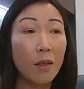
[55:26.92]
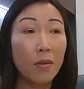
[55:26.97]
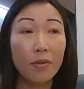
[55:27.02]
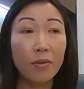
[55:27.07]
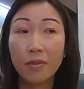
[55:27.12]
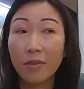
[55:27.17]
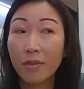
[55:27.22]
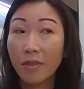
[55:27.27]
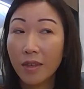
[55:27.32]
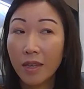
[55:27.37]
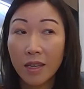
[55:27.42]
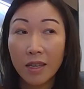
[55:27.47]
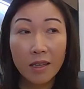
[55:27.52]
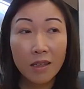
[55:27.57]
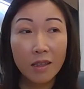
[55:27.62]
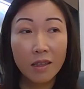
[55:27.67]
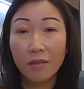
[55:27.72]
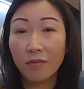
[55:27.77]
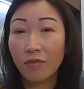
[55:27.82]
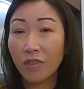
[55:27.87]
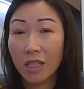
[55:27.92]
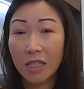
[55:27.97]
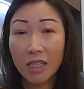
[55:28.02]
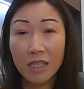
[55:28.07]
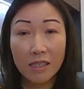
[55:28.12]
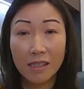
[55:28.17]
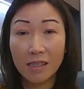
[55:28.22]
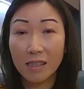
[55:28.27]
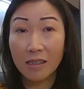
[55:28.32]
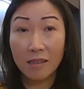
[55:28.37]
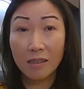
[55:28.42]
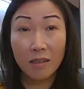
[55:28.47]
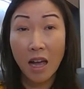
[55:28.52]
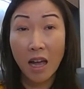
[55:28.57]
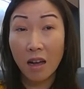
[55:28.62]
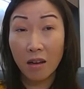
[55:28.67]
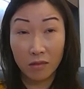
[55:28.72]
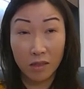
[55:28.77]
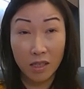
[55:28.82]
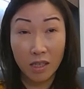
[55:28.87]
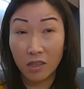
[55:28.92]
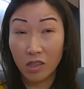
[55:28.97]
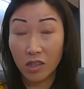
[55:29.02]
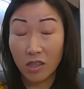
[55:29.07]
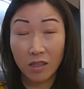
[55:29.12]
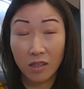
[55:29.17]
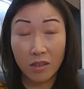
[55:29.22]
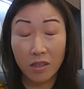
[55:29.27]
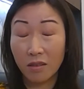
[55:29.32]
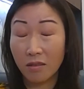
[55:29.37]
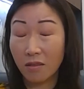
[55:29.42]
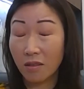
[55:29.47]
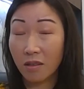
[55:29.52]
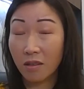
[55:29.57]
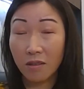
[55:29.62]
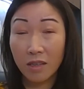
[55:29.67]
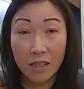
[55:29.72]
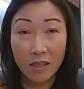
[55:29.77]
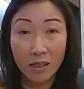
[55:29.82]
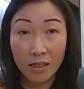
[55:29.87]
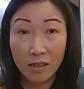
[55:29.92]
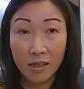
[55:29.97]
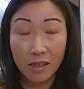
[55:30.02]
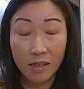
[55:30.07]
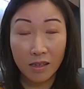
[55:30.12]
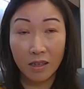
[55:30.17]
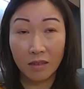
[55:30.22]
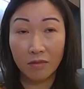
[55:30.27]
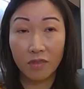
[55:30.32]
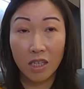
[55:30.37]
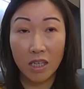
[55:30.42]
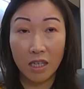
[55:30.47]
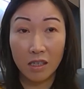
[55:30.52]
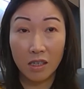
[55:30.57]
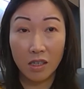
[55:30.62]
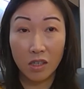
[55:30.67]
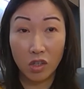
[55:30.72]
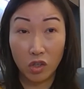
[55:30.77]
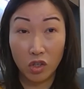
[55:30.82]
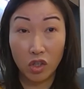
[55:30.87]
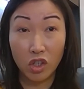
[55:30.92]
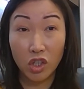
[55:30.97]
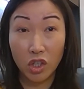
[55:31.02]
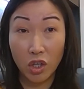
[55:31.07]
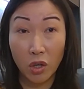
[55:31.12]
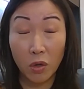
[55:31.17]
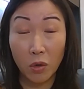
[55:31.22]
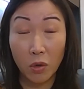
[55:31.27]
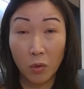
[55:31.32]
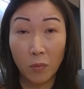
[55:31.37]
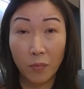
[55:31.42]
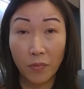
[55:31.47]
the the verdict's still out actually there there isn't enough data to show